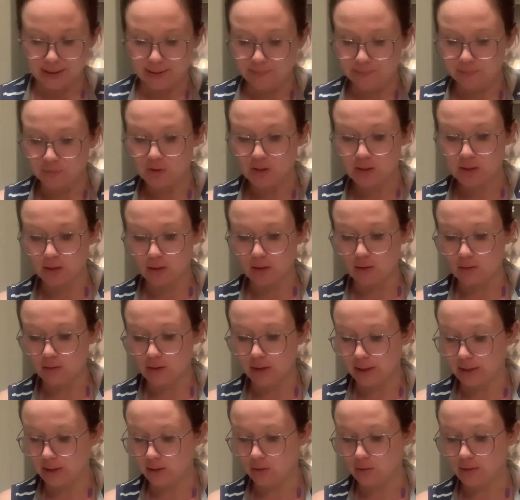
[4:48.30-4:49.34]
So
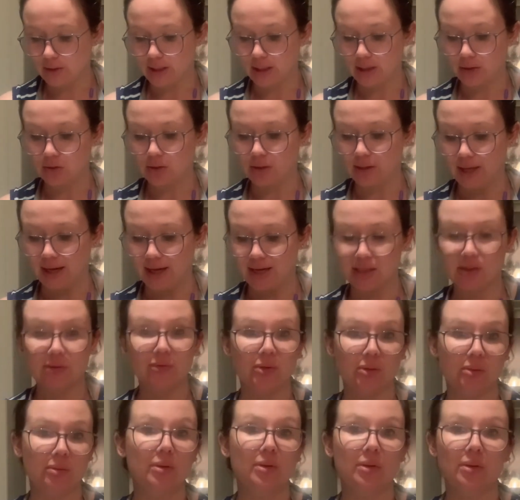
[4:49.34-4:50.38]
I know that I could last
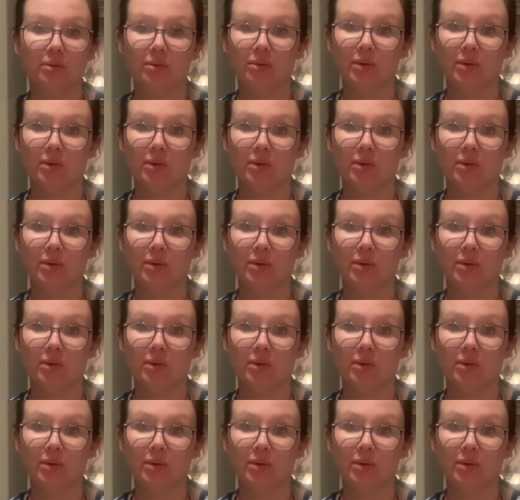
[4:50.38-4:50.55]
for,